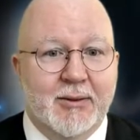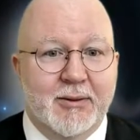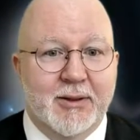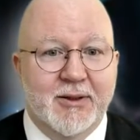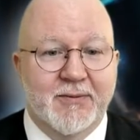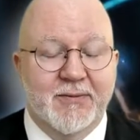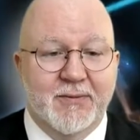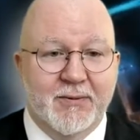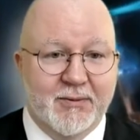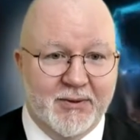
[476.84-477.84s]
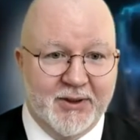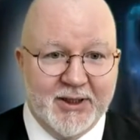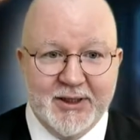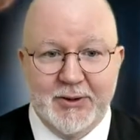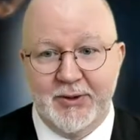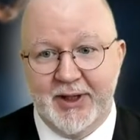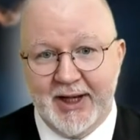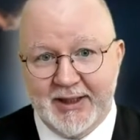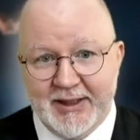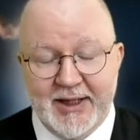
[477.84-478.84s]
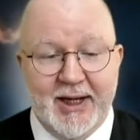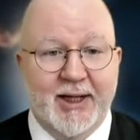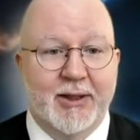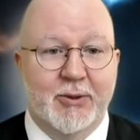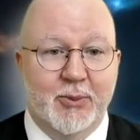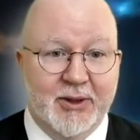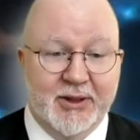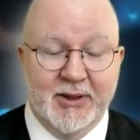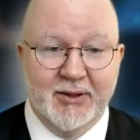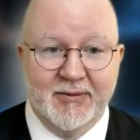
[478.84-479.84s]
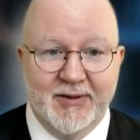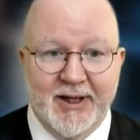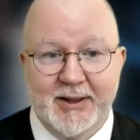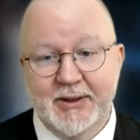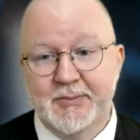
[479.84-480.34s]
if this or that sign or particular fact